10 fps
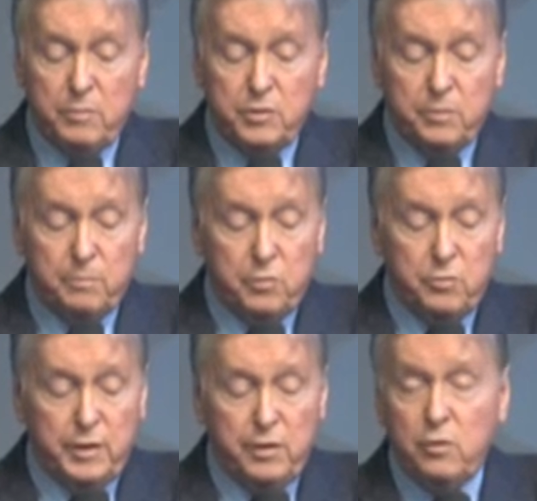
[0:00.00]
which had
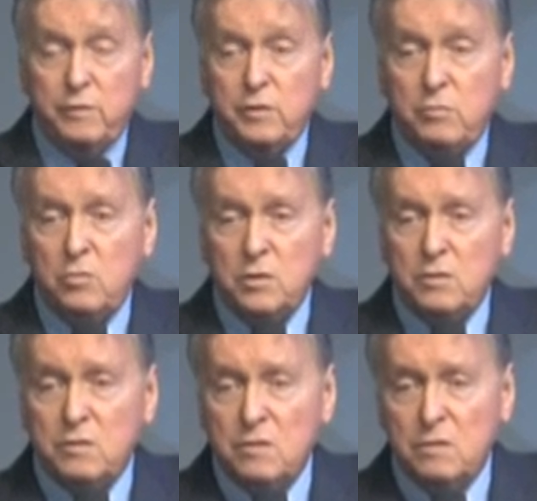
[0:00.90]
brooded over the
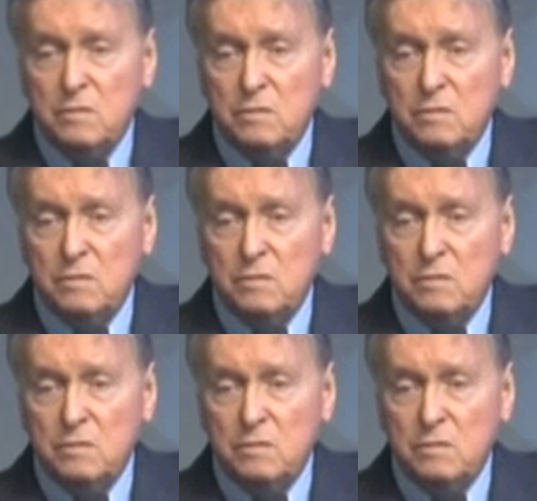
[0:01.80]
waters.